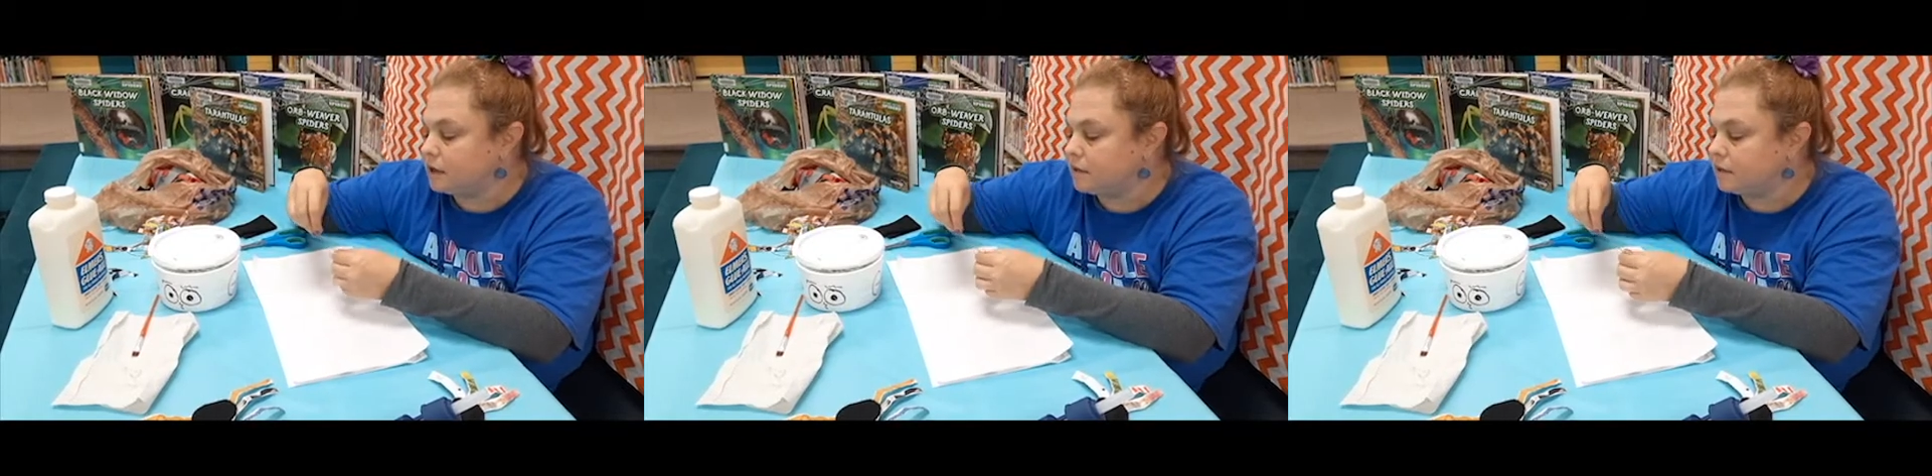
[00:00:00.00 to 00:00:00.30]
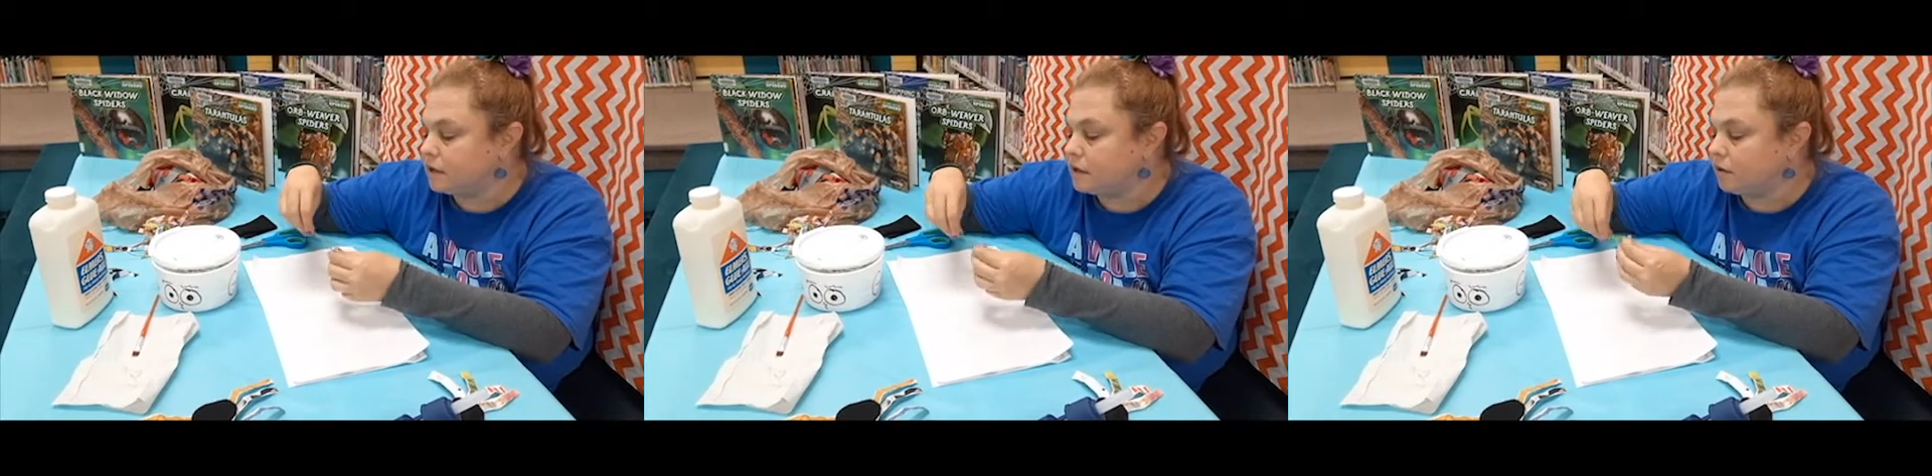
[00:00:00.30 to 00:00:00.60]
she
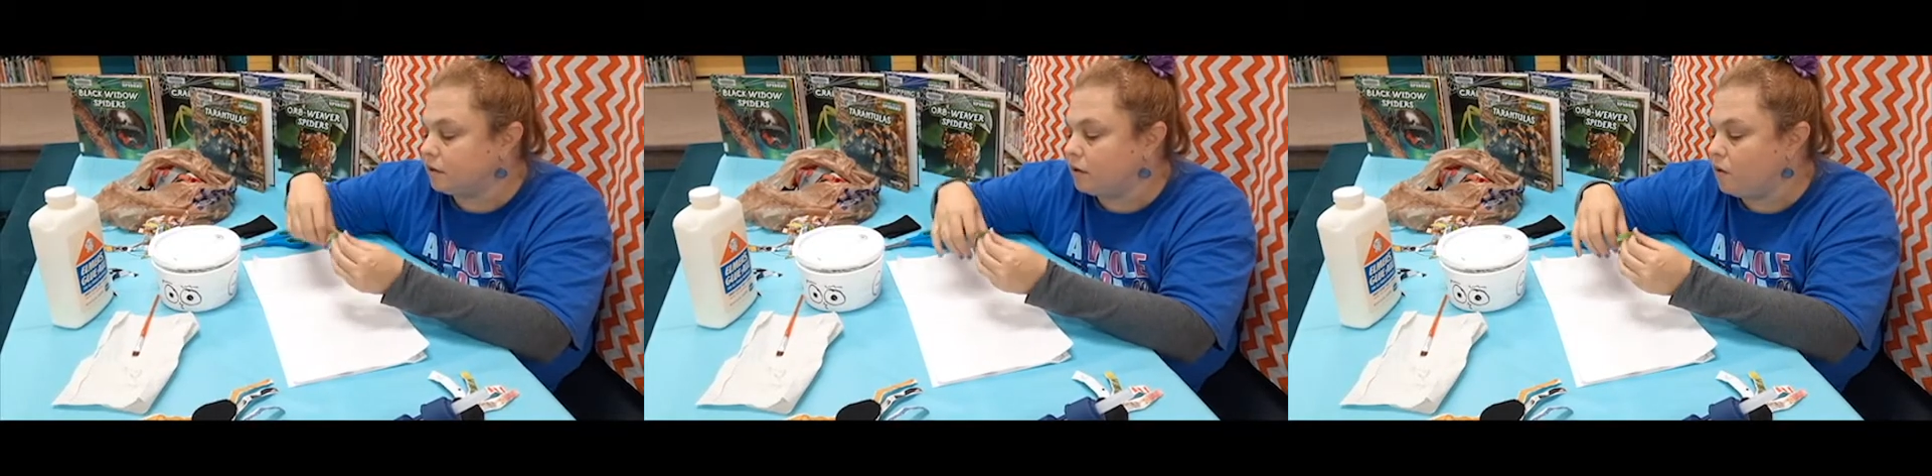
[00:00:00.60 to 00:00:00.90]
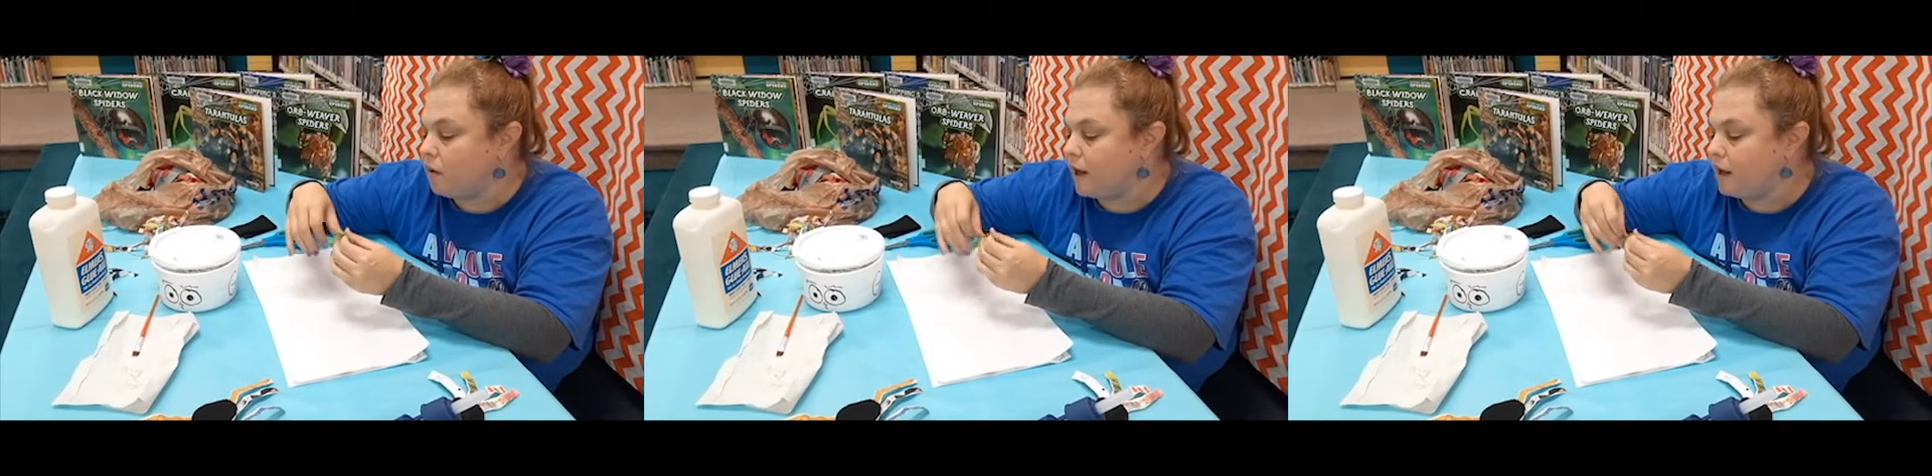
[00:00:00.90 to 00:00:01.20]
was going to
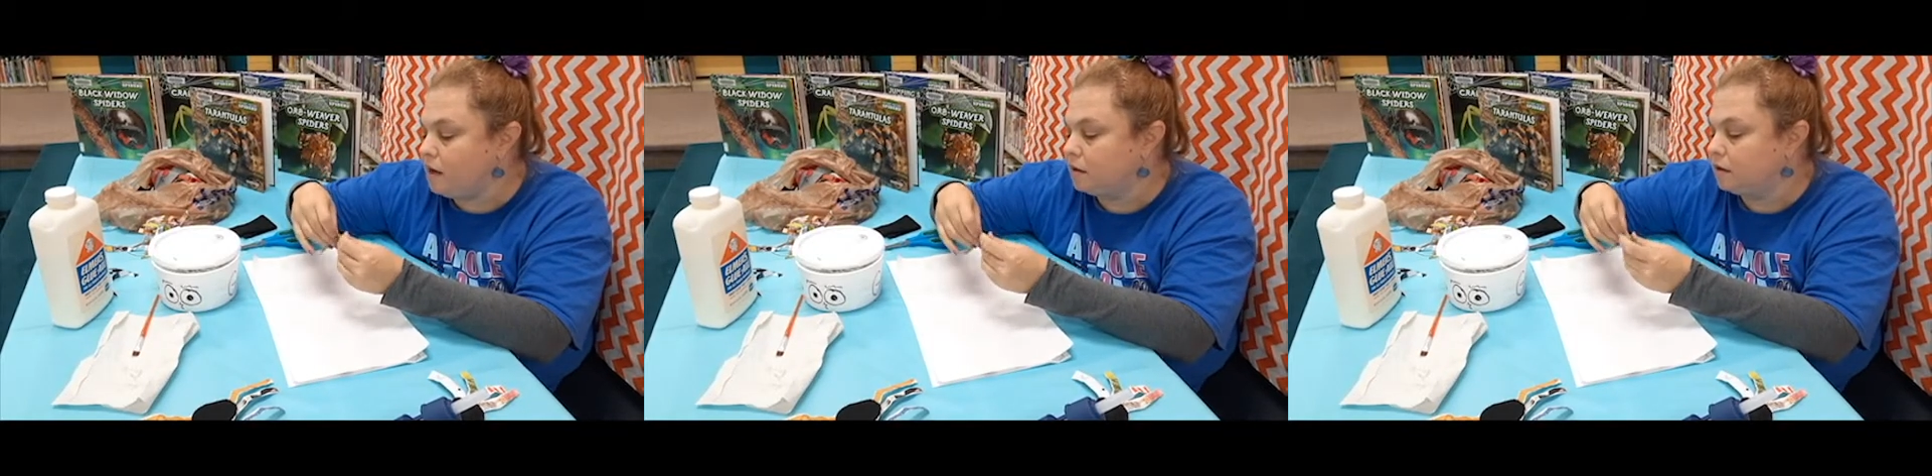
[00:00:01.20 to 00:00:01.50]
throw away,